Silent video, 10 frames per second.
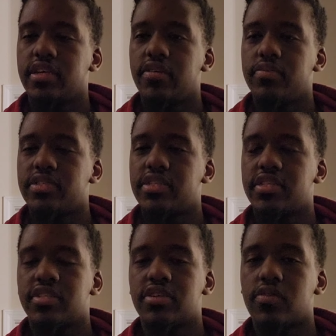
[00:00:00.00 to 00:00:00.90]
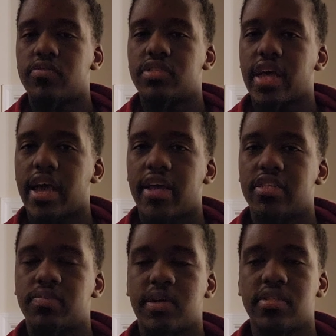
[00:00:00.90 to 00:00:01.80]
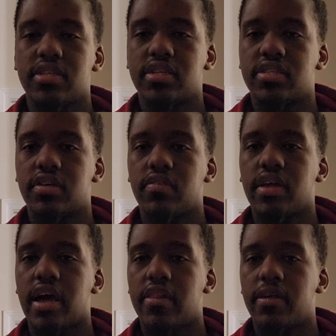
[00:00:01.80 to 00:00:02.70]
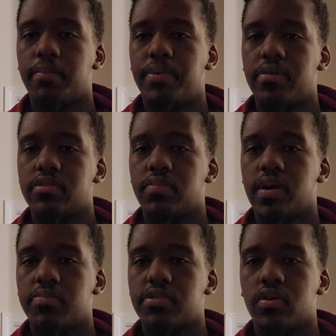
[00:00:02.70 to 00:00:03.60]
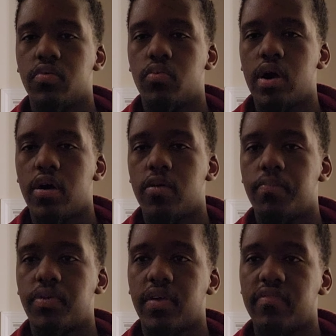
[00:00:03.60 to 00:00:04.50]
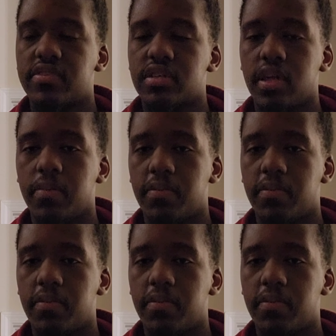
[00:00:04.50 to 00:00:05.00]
it was just so sad, especially considering how they built them up so well previously